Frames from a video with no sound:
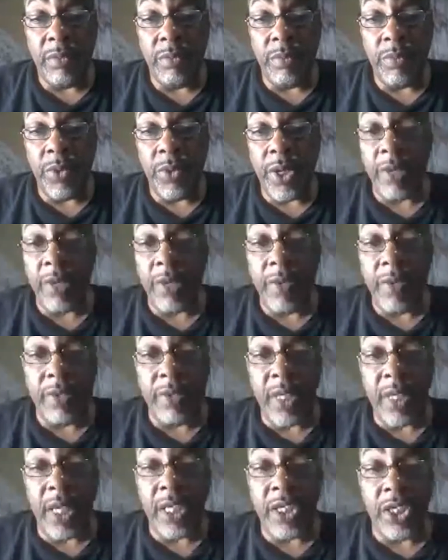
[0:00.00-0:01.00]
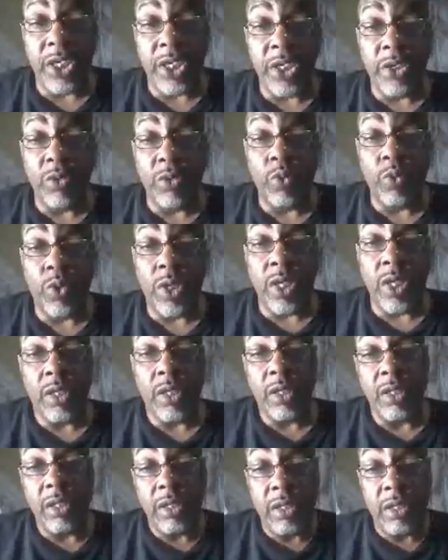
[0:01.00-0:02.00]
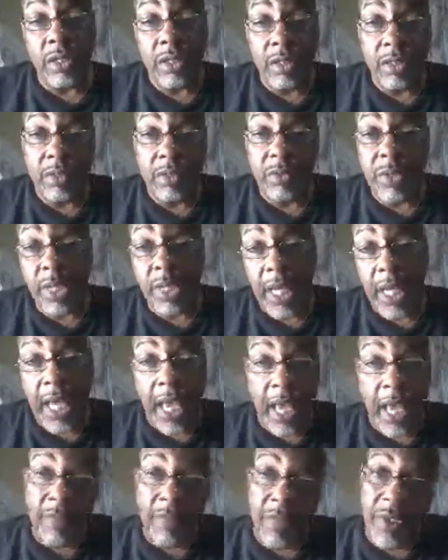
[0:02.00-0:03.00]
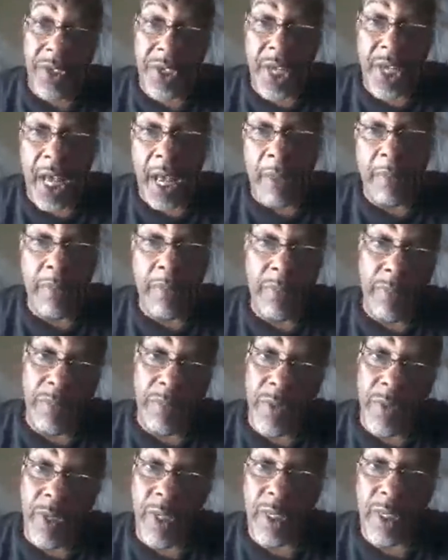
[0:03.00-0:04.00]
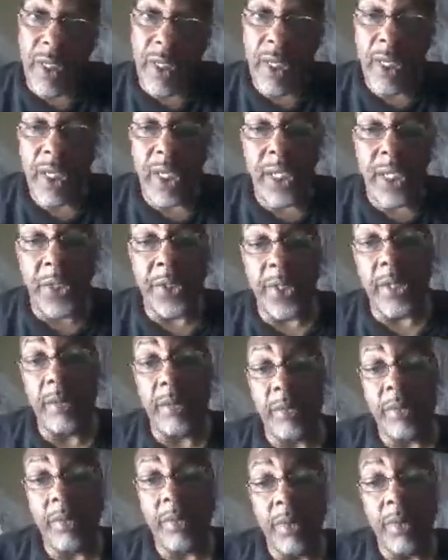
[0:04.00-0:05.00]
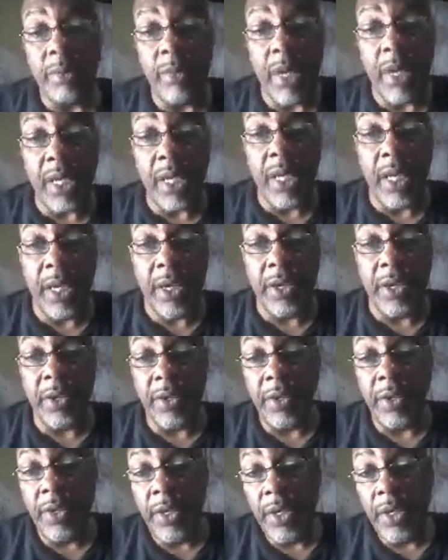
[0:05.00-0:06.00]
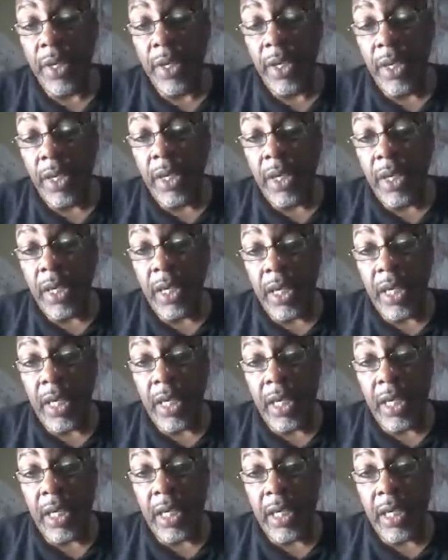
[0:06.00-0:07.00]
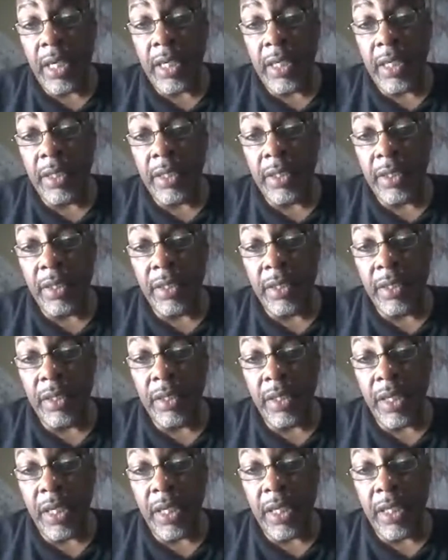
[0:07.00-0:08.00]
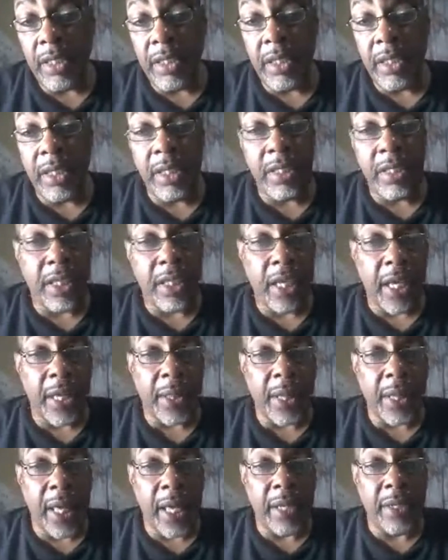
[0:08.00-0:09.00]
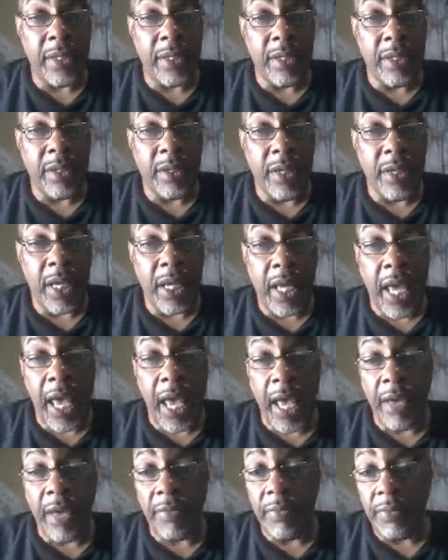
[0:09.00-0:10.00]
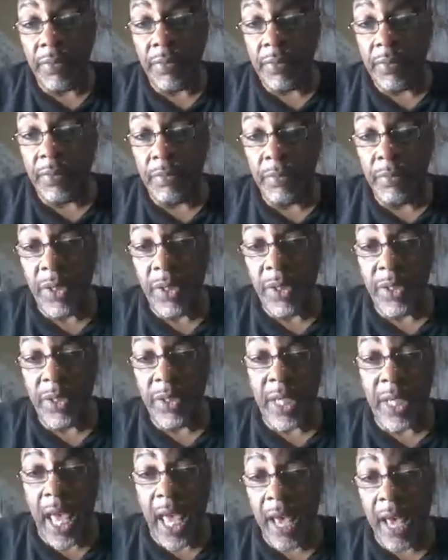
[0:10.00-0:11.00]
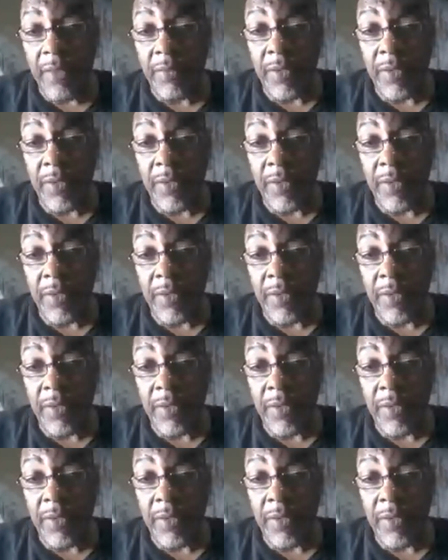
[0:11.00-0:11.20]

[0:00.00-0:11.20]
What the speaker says: brick foundation with a canvas top, easily can be made here. Uh, Tents like that, like half building, half